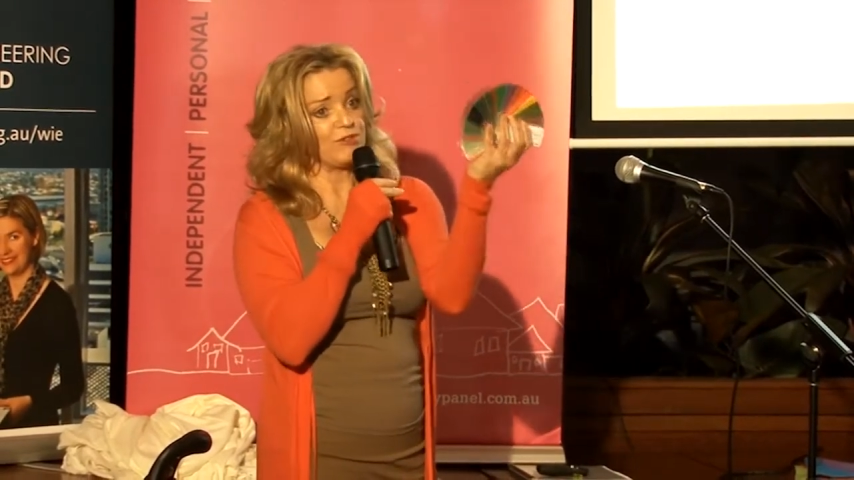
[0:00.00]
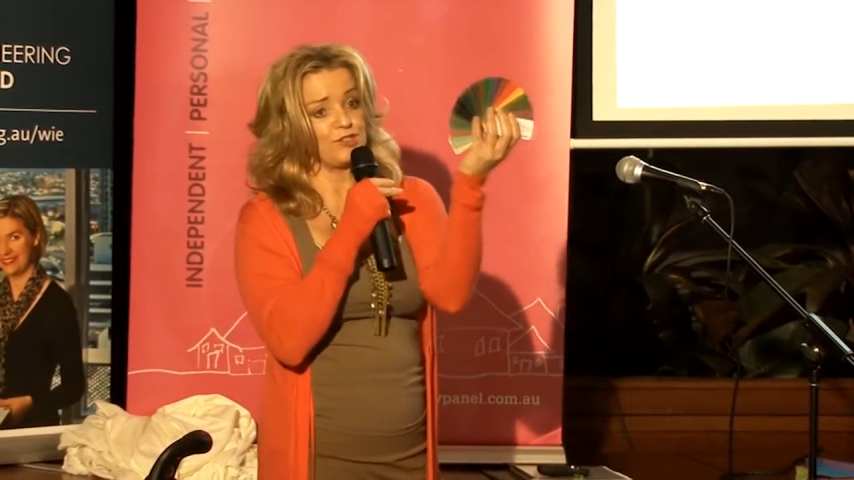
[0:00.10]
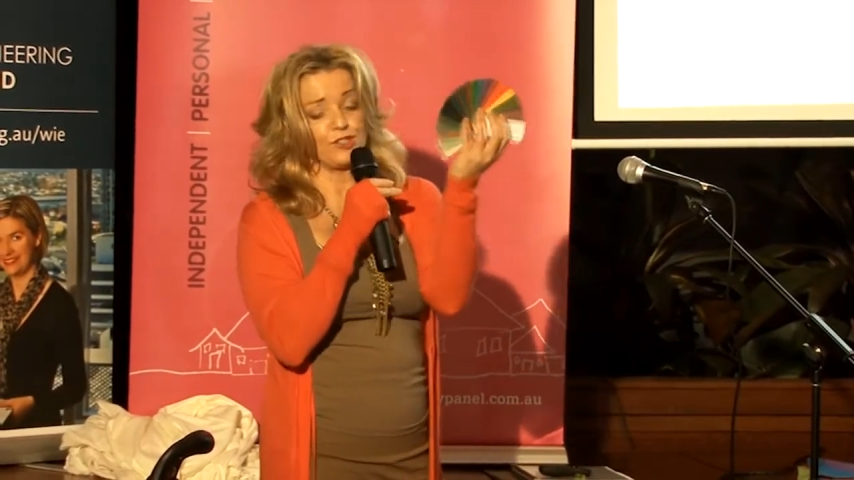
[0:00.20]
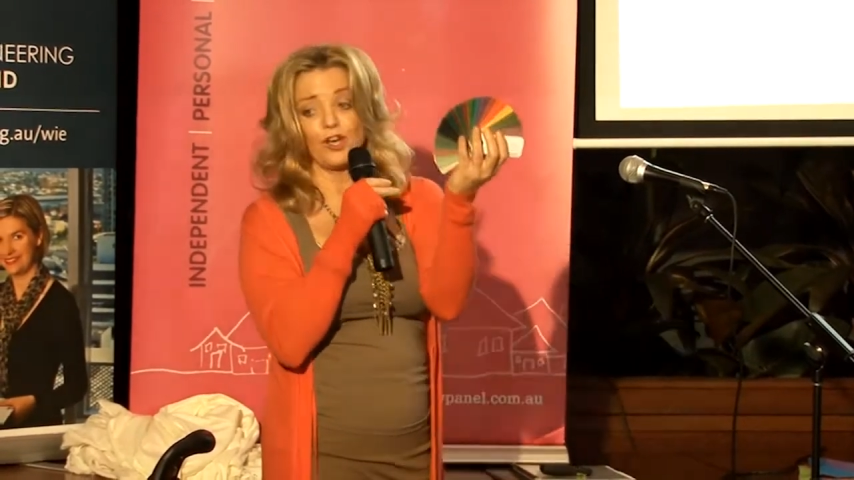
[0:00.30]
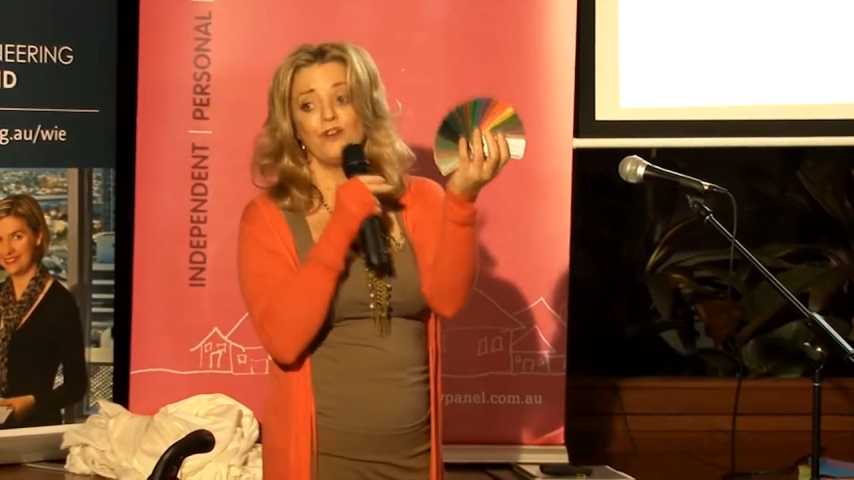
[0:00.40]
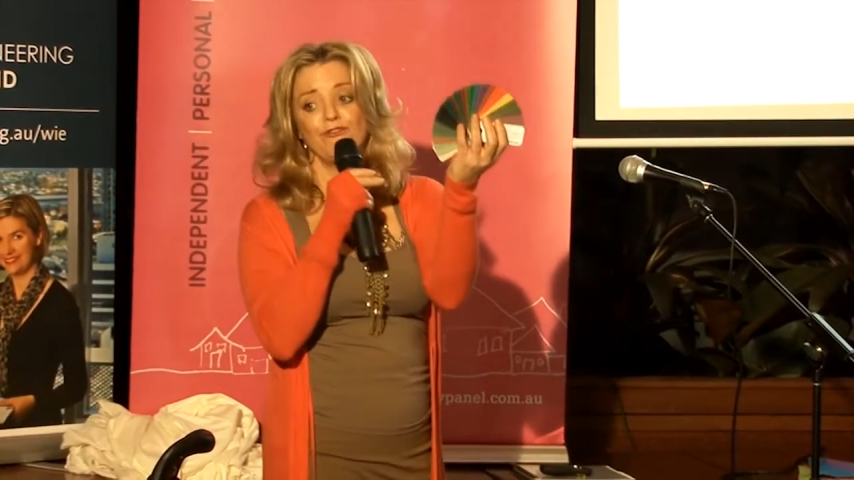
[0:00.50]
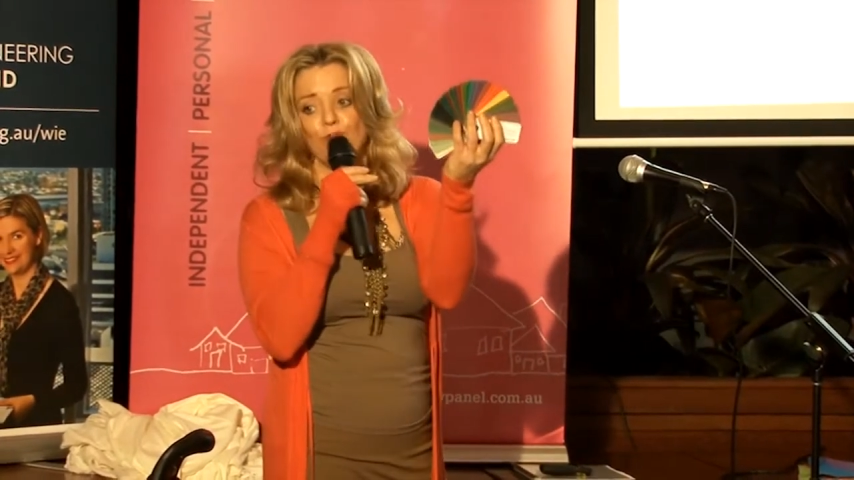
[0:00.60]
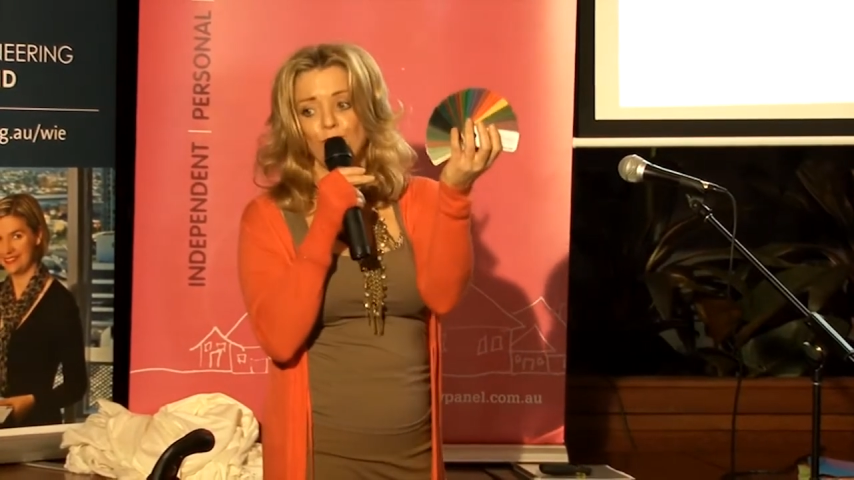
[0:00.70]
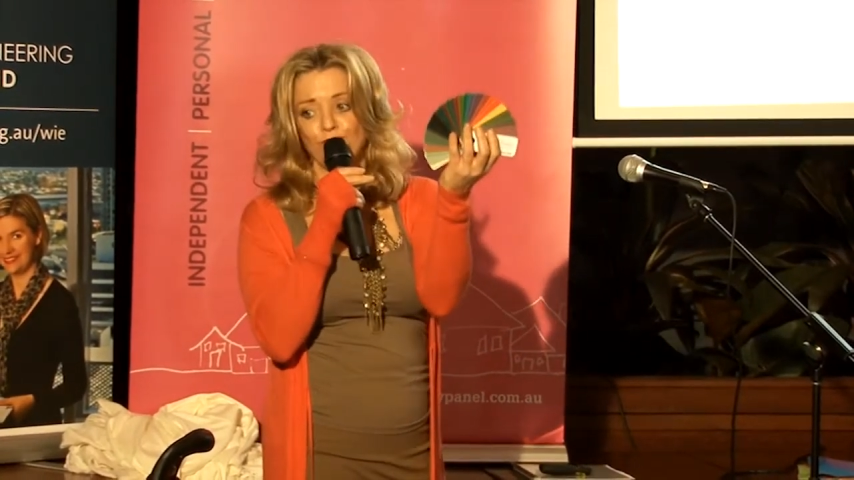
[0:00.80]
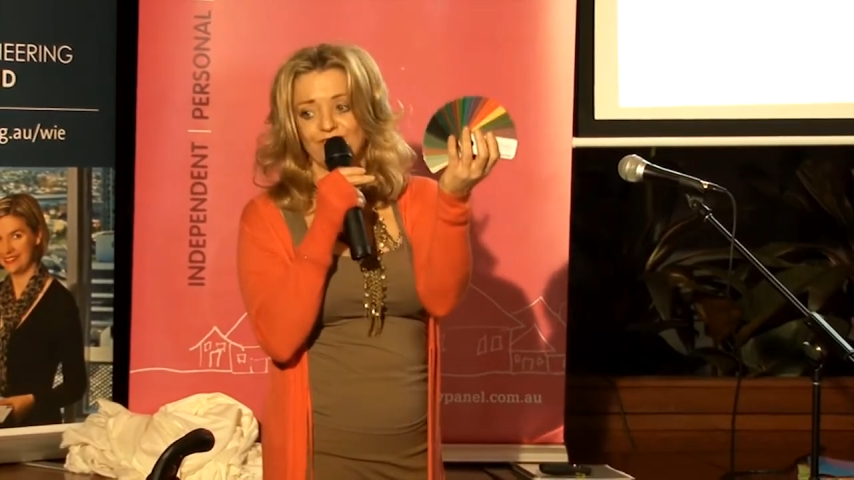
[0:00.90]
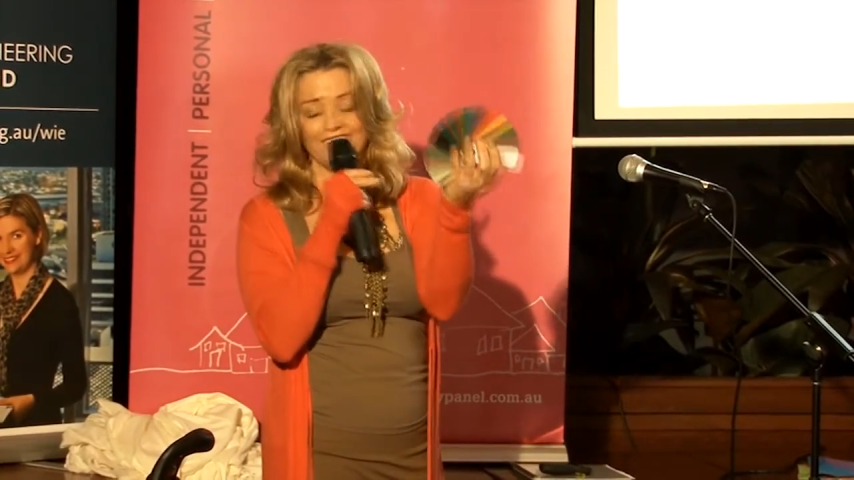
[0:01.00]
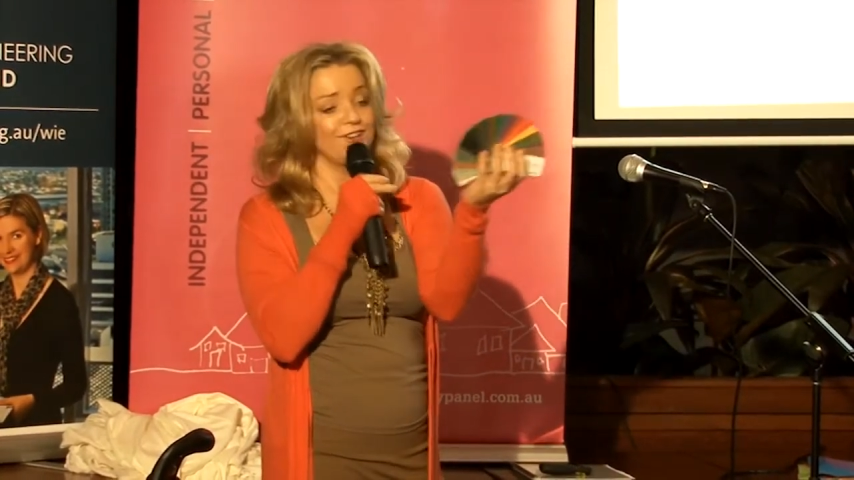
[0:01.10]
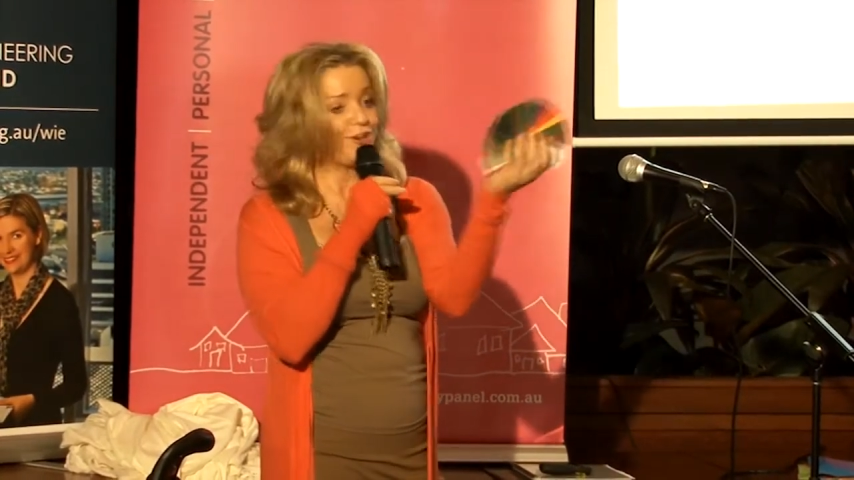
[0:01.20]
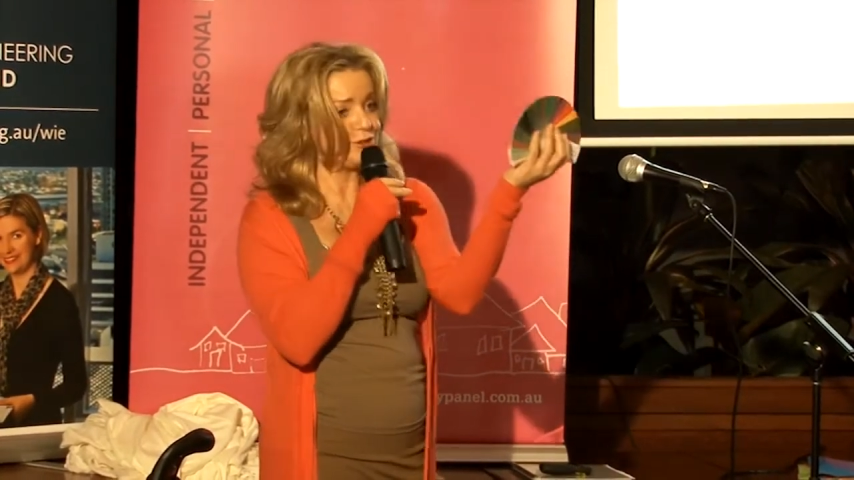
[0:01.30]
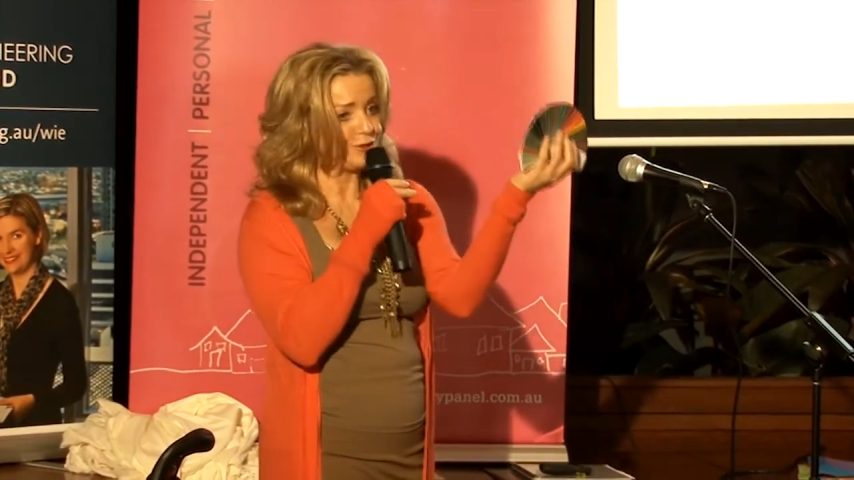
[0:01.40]
to go forth,
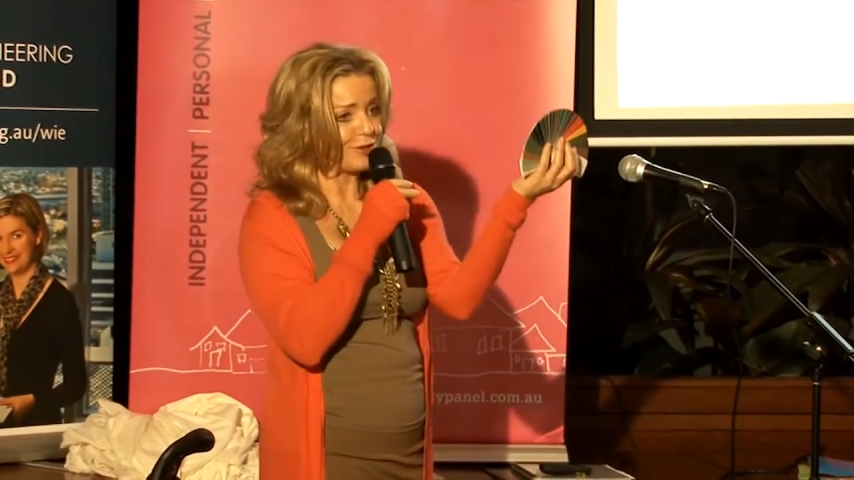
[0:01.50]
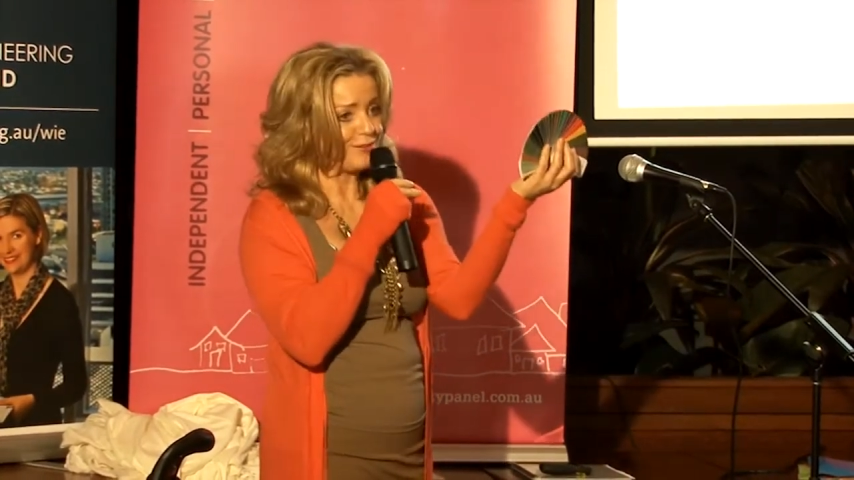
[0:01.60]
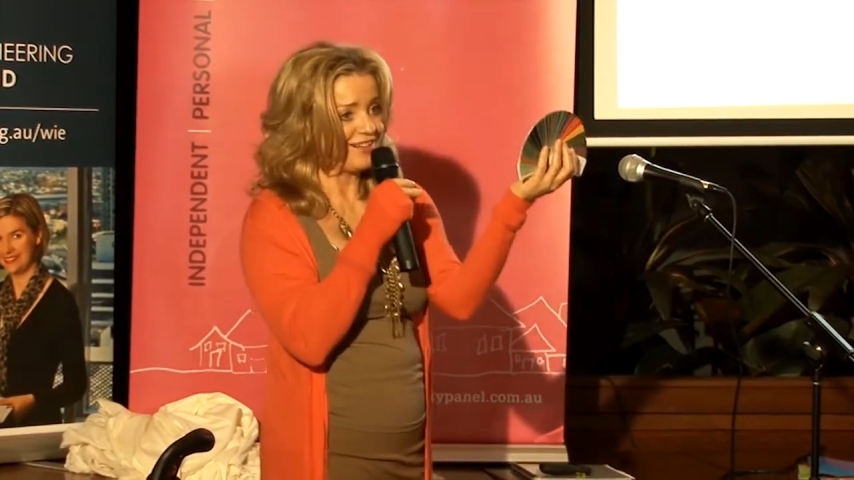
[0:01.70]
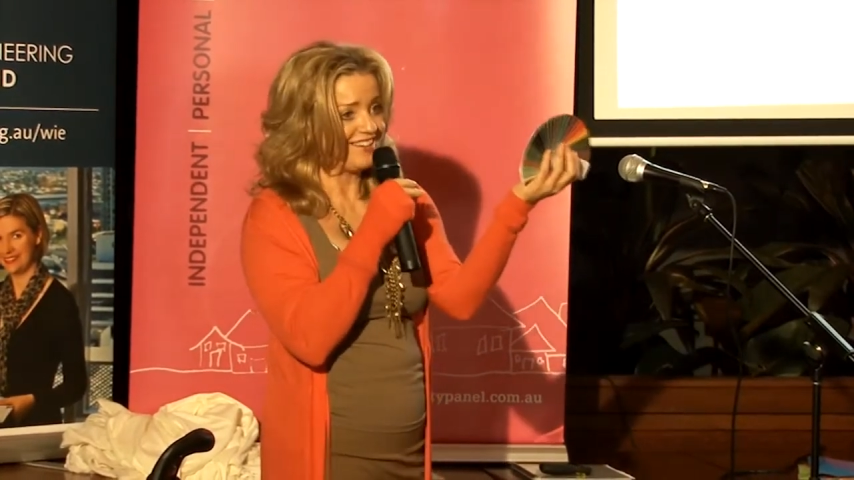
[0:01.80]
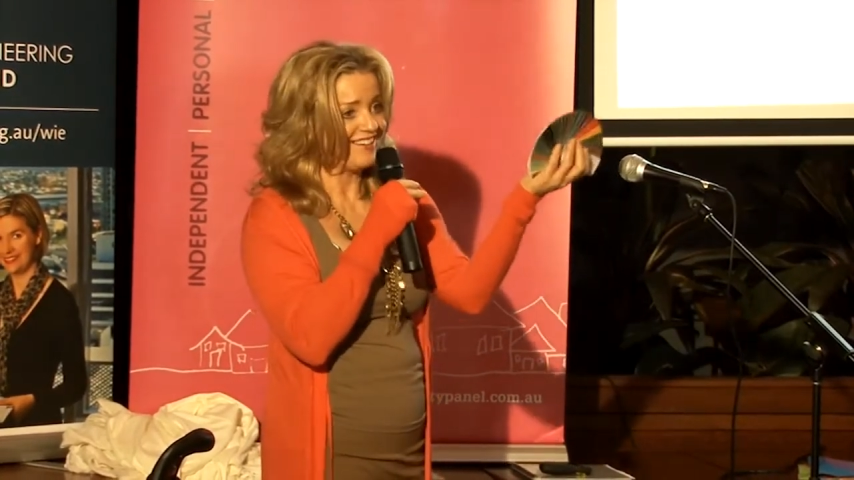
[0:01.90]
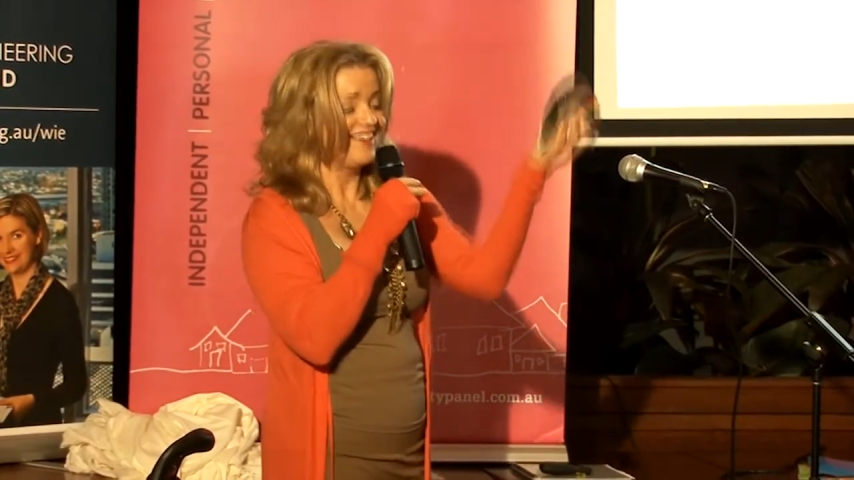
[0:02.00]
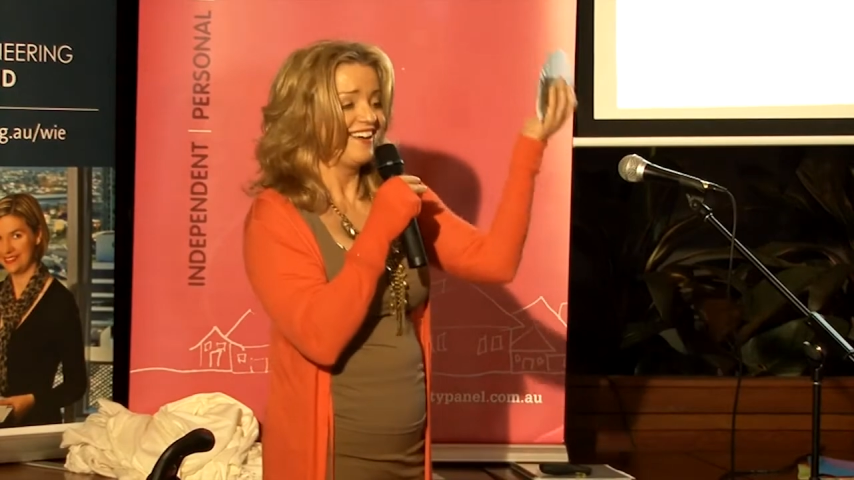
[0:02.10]
go shopping,